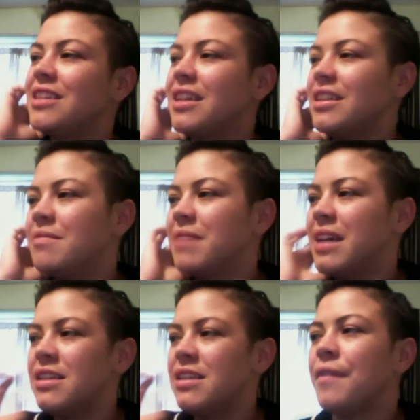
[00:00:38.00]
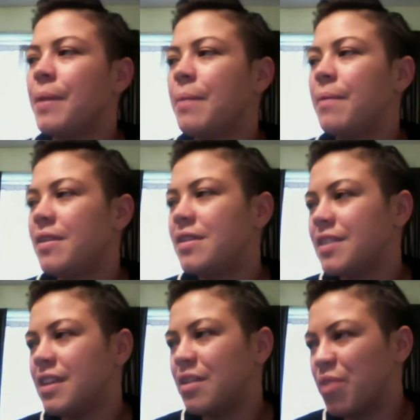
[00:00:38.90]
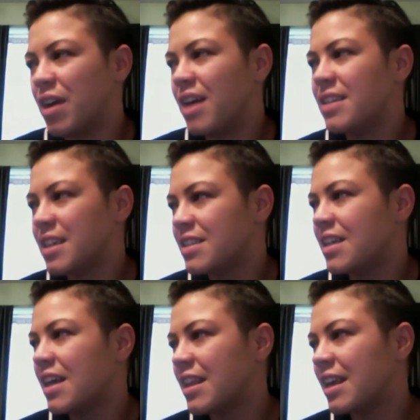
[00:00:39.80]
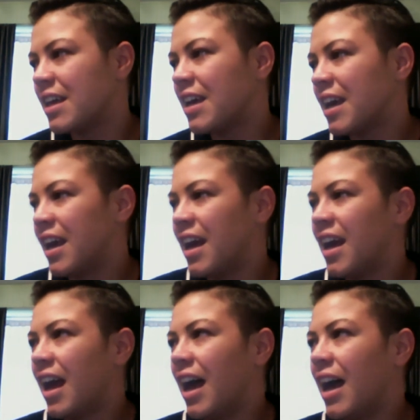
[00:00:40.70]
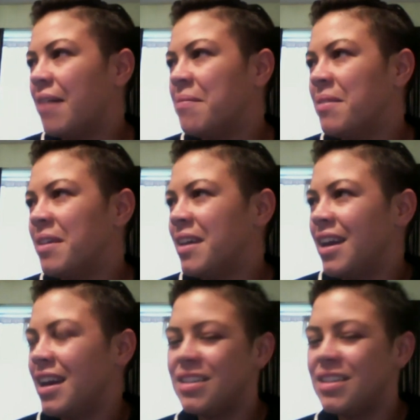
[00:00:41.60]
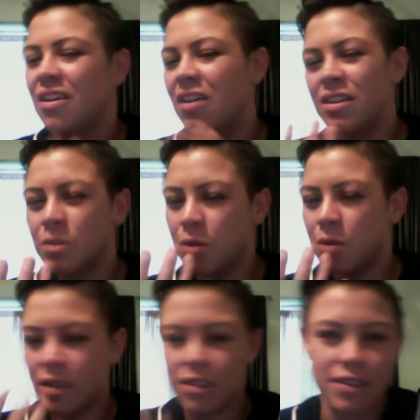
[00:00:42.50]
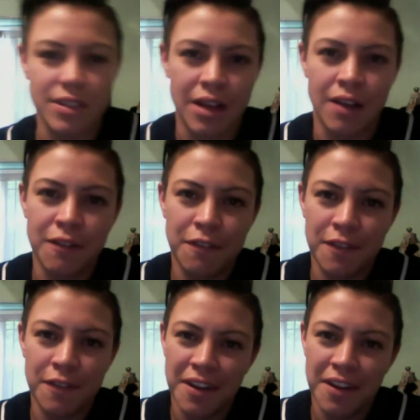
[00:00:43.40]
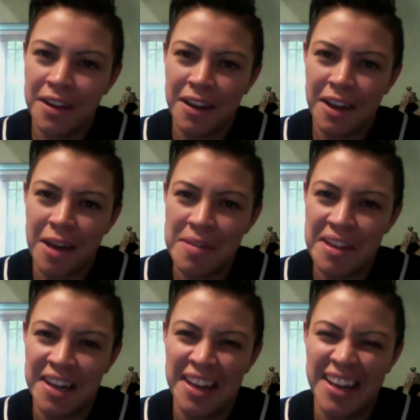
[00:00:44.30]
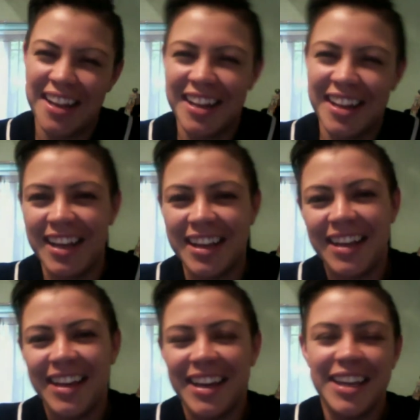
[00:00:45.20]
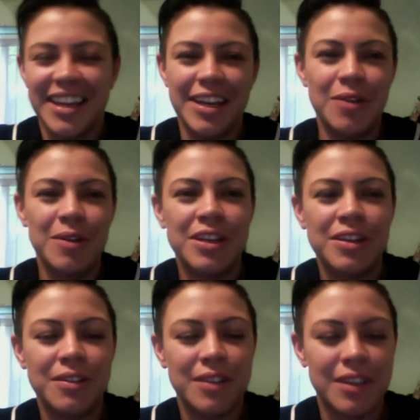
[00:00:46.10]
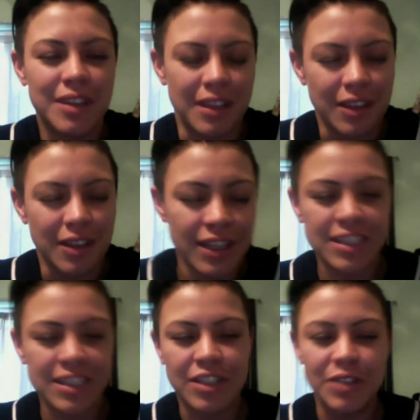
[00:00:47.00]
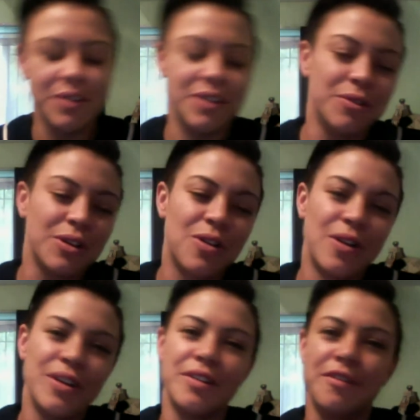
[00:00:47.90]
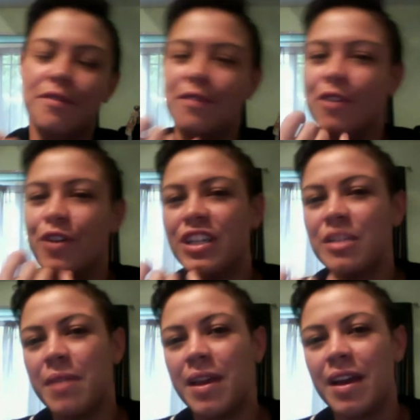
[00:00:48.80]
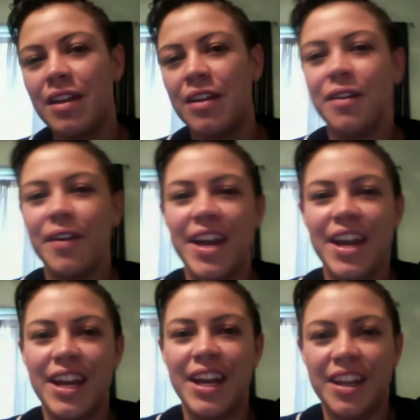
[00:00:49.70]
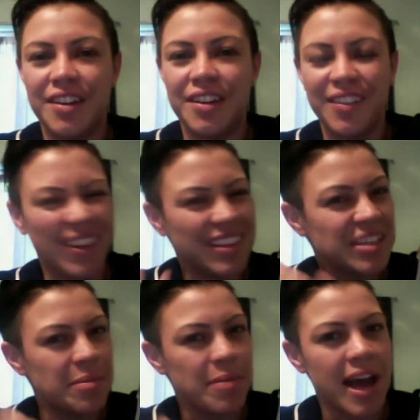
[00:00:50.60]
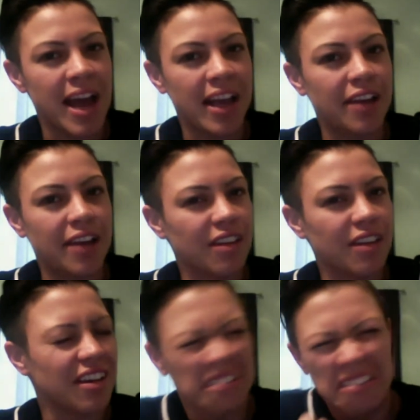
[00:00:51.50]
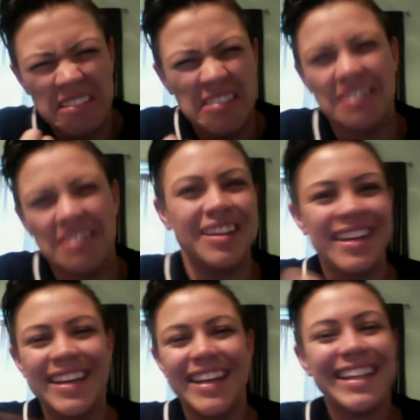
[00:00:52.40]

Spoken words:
it's amazing for people to see the process, I think. Um, it's hard to watch yourself. I mean, like, when you listen, you record your voicemail greeting and you listen back and you're like, ooh, the